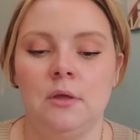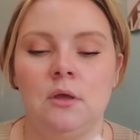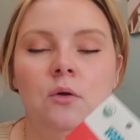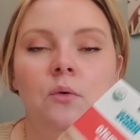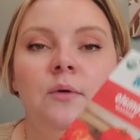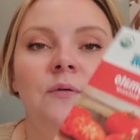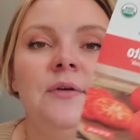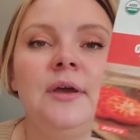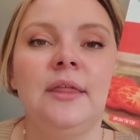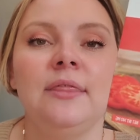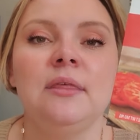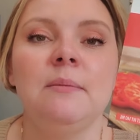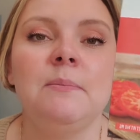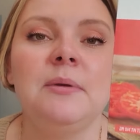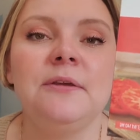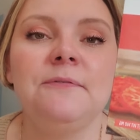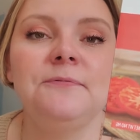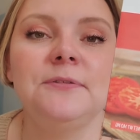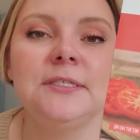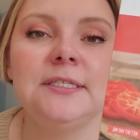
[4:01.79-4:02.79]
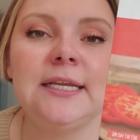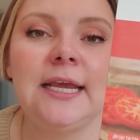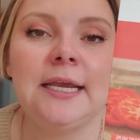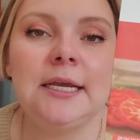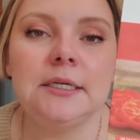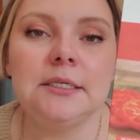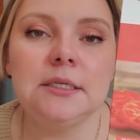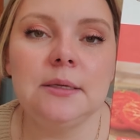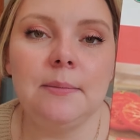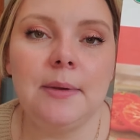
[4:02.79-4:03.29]
We've got the
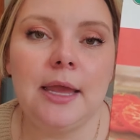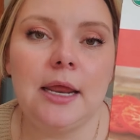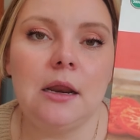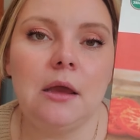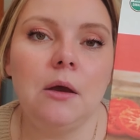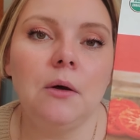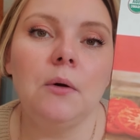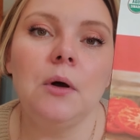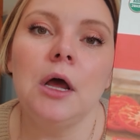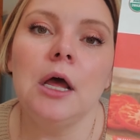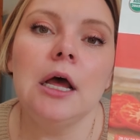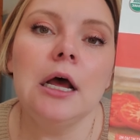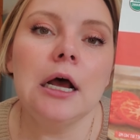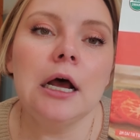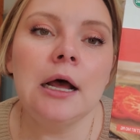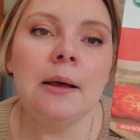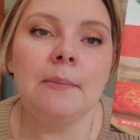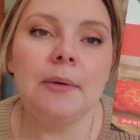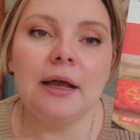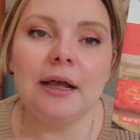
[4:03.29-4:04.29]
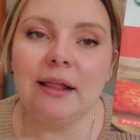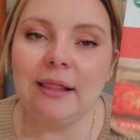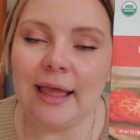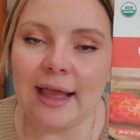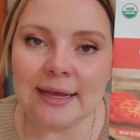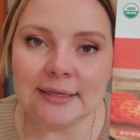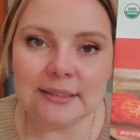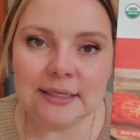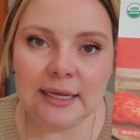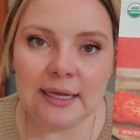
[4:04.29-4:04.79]
beefsteak tomato, a
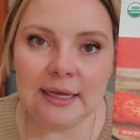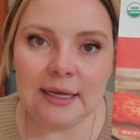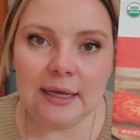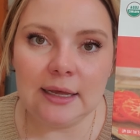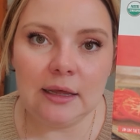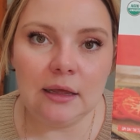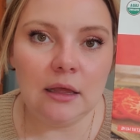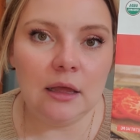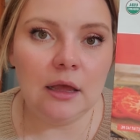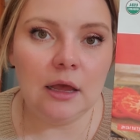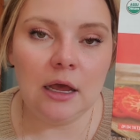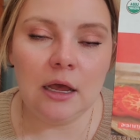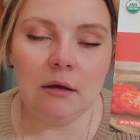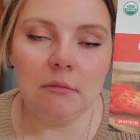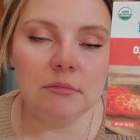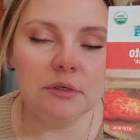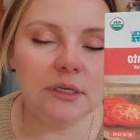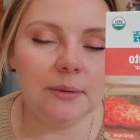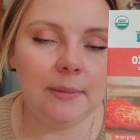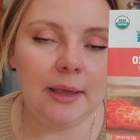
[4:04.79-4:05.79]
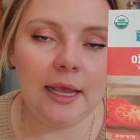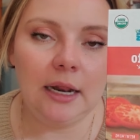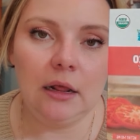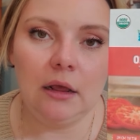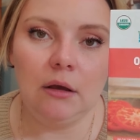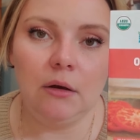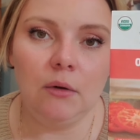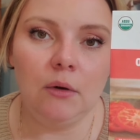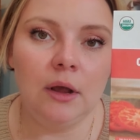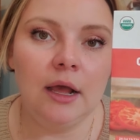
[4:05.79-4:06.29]
classic
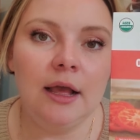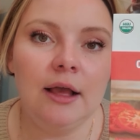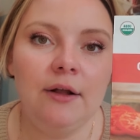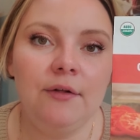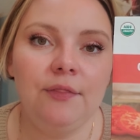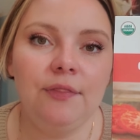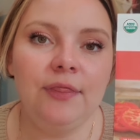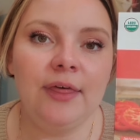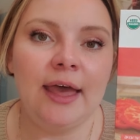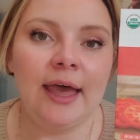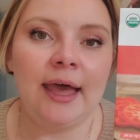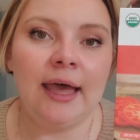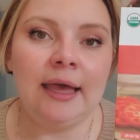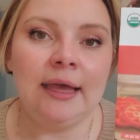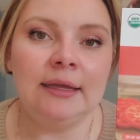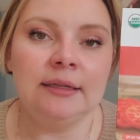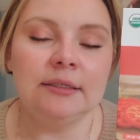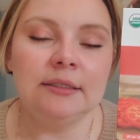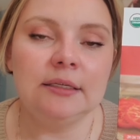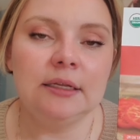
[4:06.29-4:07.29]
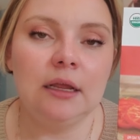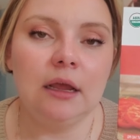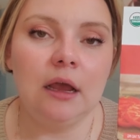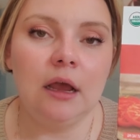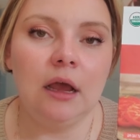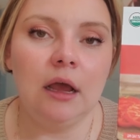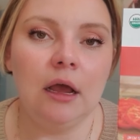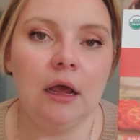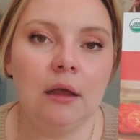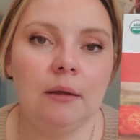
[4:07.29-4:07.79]
tomato that
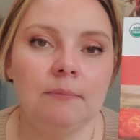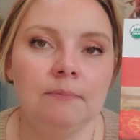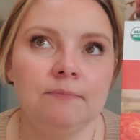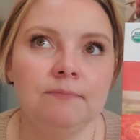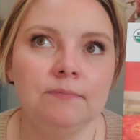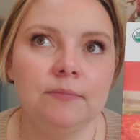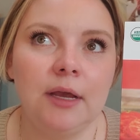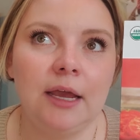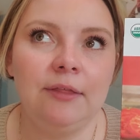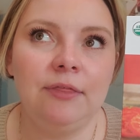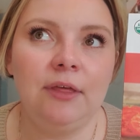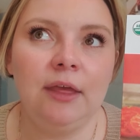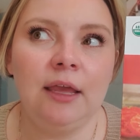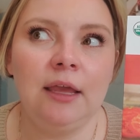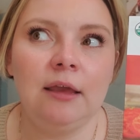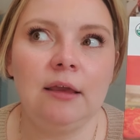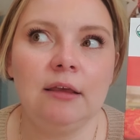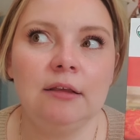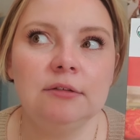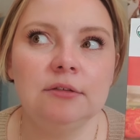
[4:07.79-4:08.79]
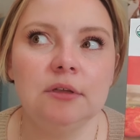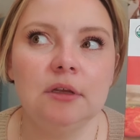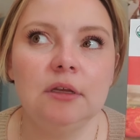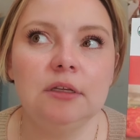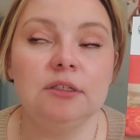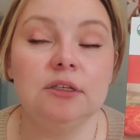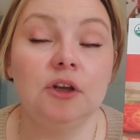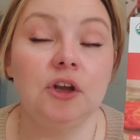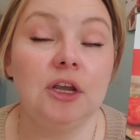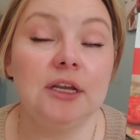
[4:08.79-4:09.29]
I think
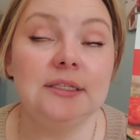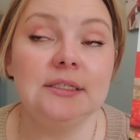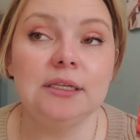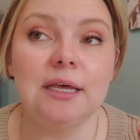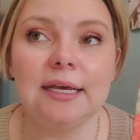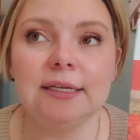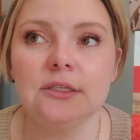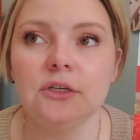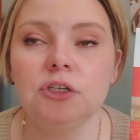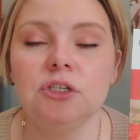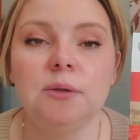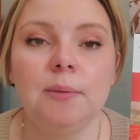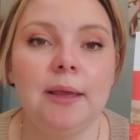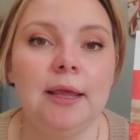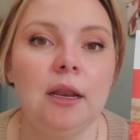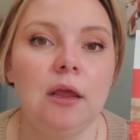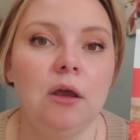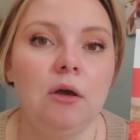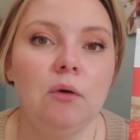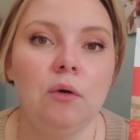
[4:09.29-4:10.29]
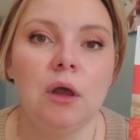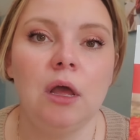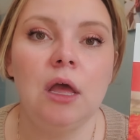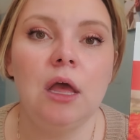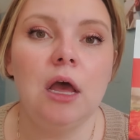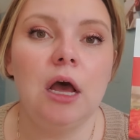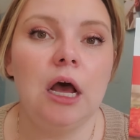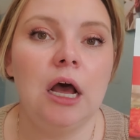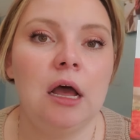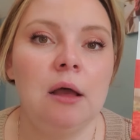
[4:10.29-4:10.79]
it's a great slicer tomato.
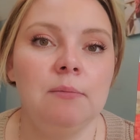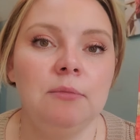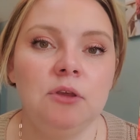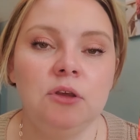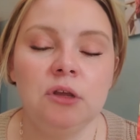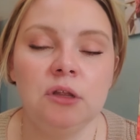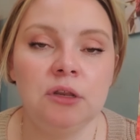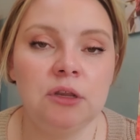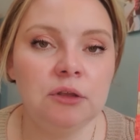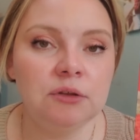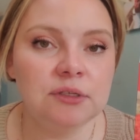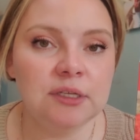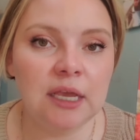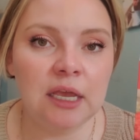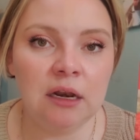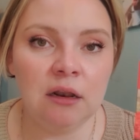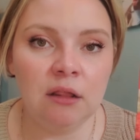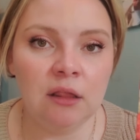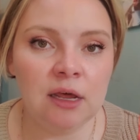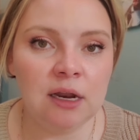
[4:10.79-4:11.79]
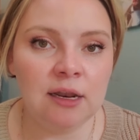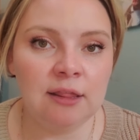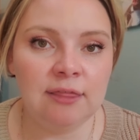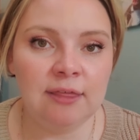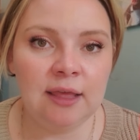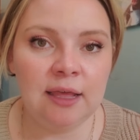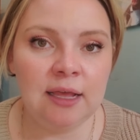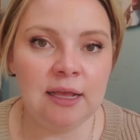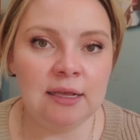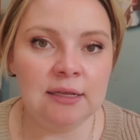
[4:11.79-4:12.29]
You can use it in a lot of
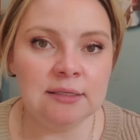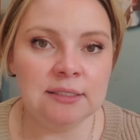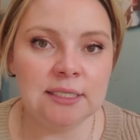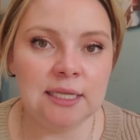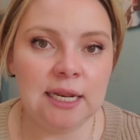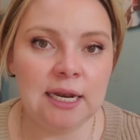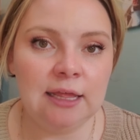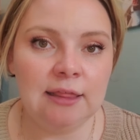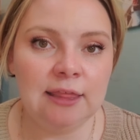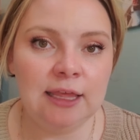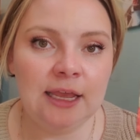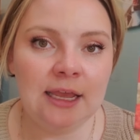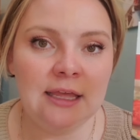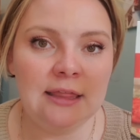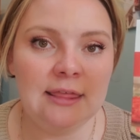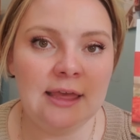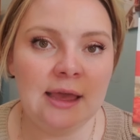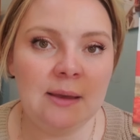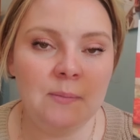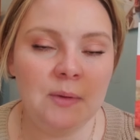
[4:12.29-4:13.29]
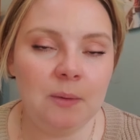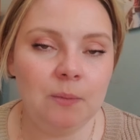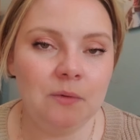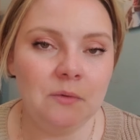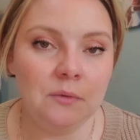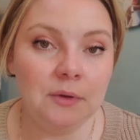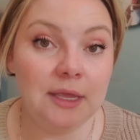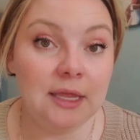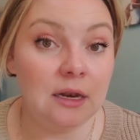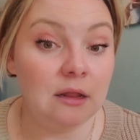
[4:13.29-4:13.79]
things, and I think that people
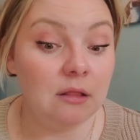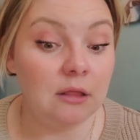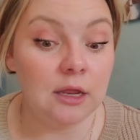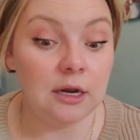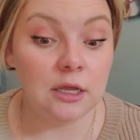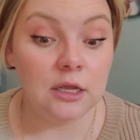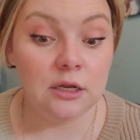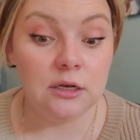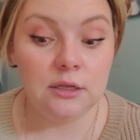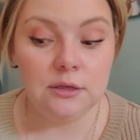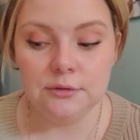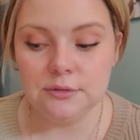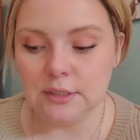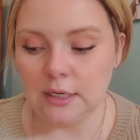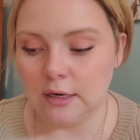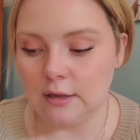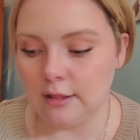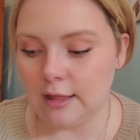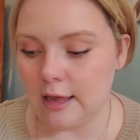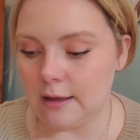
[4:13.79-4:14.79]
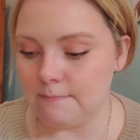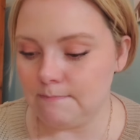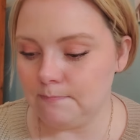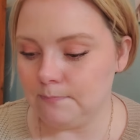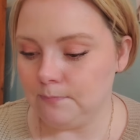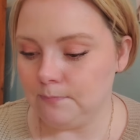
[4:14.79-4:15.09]
will get a lot of good use out of that.